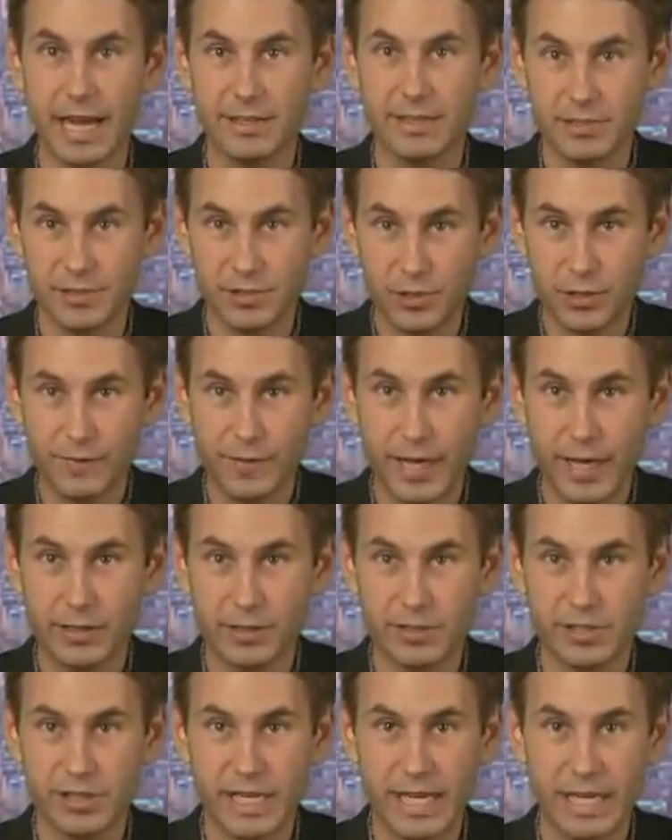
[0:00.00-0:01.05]
and
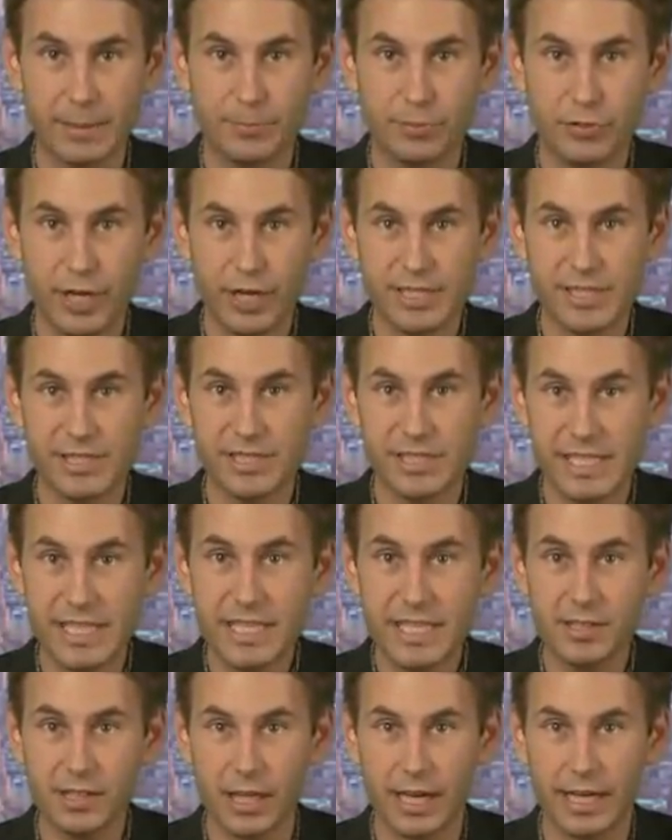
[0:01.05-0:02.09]
surveyors saying prices
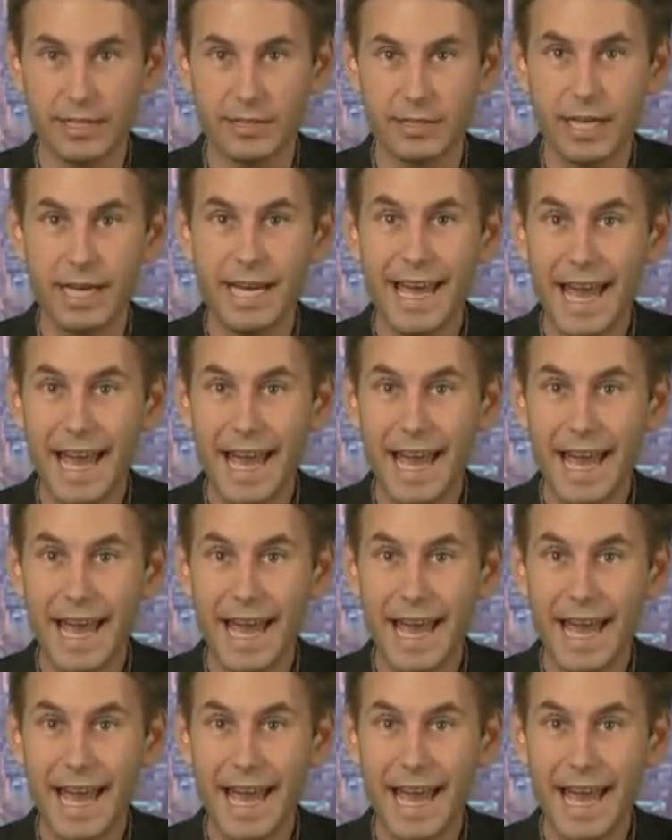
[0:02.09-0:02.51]
declined